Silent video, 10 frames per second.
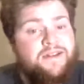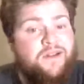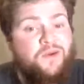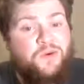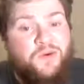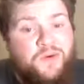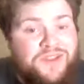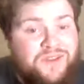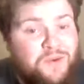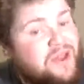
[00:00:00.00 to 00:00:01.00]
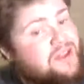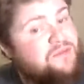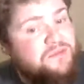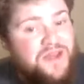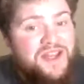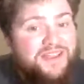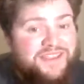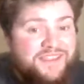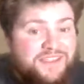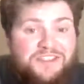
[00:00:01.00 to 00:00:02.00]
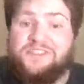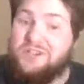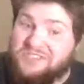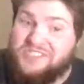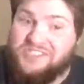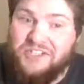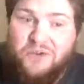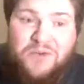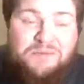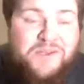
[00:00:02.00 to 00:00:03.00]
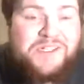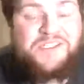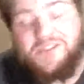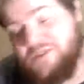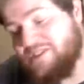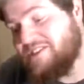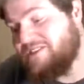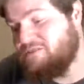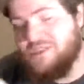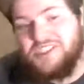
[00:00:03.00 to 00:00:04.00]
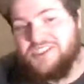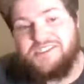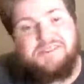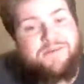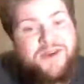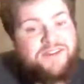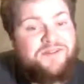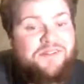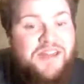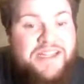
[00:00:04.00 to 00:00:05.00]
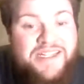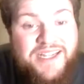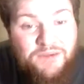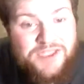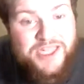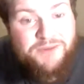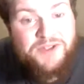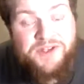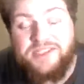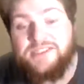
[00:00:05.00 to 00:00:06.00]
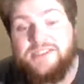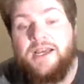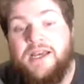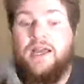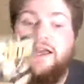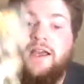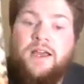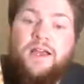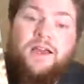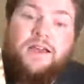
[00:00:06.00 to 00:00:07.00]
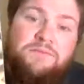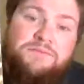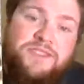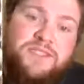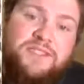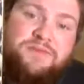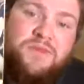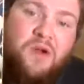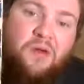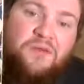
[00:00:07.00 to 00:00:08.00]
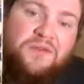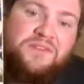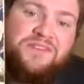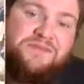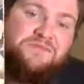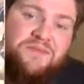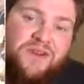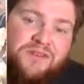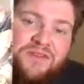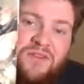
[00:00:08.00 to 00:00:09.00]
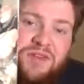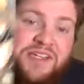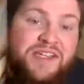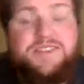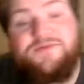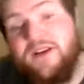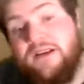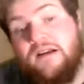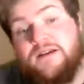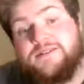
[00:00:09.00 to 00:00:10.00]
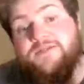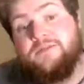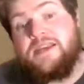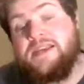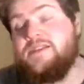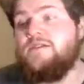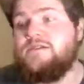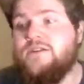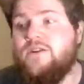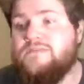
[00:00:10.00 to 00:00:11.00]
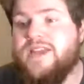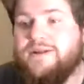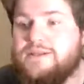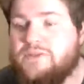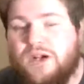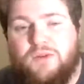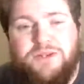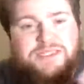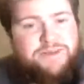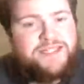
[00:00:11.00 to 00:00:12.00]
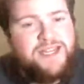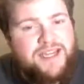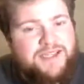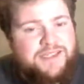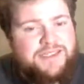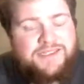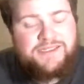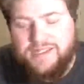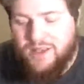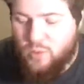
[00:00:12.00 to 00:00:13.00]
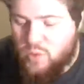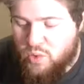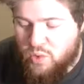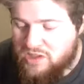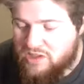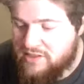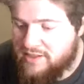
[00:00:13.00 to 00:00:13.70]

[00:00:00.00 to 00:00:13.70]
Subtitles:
Hello and welcome back to the Scottish Comic Book Show, because we'll just name it a different thing every time we do this. Captain Marvel number 3. It's very hard for me not to call him Captain Marvel because I'm a dyed-in-the-wool